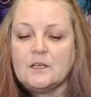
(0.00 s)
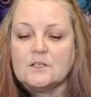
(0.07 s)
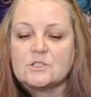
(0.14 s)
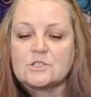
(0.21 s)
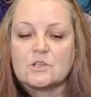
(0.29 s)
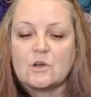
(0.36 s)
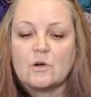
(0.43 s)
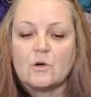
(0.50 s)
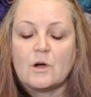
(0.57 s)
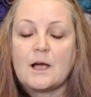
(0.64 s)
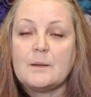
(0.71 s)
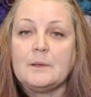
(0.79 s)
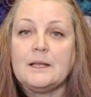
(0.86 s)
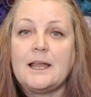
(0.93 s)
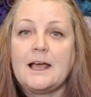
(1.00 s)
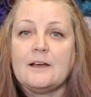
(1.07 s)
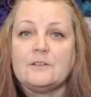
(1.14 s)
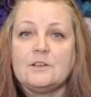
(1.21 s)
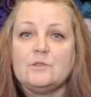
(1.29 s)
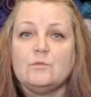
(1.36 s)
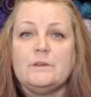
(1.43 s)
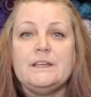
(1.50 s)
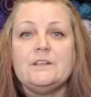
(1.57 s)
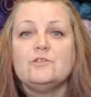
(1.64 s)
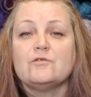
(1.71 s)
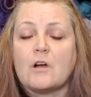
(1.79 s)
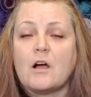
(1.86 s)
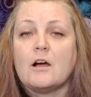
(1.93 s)
So I'm going to have to
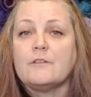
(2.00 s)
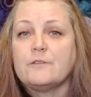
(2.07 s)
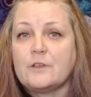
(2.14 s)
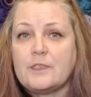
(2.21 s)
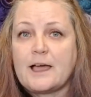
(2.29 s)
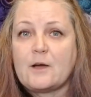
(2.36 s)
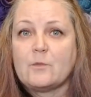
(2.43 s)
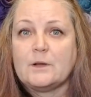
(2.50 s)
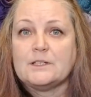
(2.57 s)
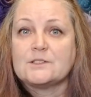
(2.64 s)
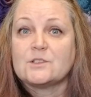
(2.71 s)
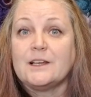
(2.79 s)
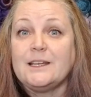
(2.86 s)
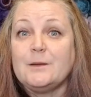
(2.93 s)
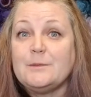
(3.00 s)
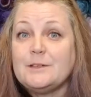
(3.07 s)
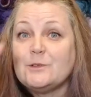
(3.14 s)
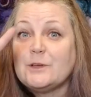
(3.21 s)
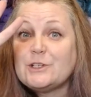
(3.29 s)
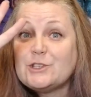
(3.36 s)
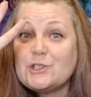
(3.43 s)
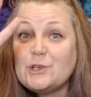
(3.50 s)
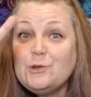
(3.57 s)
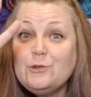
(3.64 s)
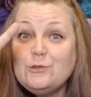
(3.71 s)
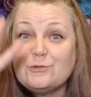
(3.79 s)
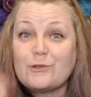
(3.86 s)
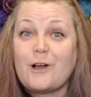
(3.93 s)
redraw for that one. So I'm going to be doing
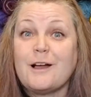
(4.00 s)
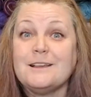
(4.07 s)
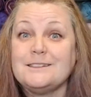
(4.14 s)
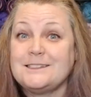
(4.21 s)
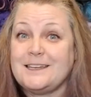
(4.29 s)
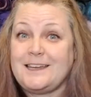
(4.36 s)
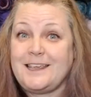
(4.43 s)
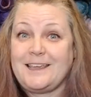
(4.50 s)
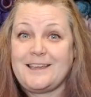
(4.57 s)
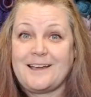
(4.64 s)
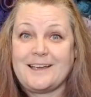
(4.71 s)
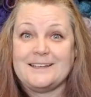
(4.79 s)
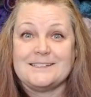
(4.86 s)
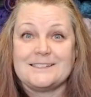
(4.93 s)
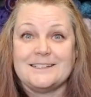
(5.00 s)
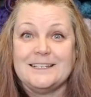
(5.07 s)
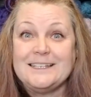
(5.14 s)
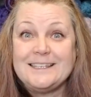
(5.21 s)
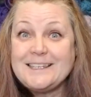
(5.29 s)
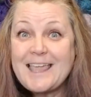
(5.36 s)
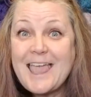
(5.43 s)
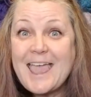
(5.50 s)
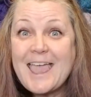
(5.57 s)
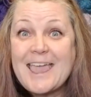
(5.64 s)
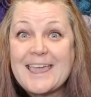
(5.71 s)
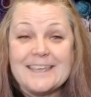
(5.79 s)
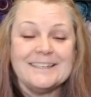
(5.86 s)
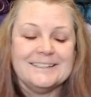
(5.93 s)
two draws today, guys.
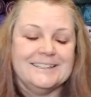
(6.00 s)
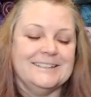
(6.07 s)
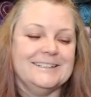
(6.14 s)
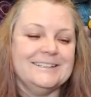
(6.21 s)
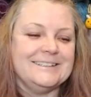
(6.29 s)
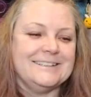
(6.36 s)
Yay!